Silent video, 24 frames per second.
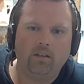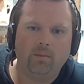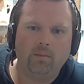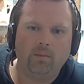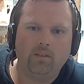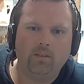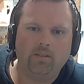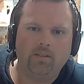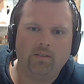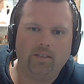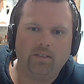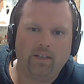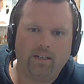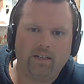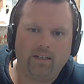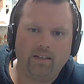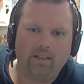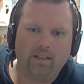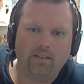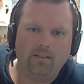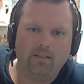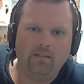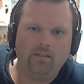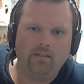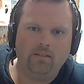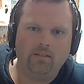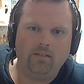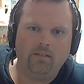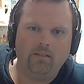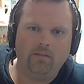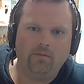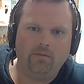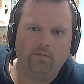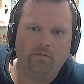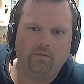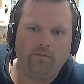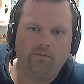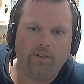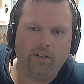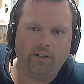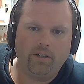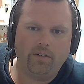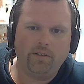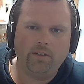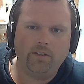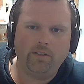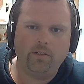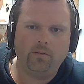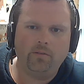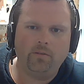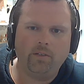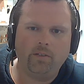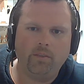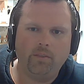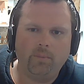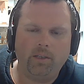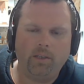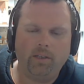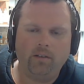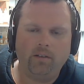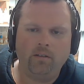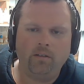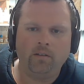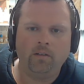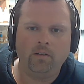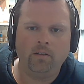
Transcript: It's not very creamy,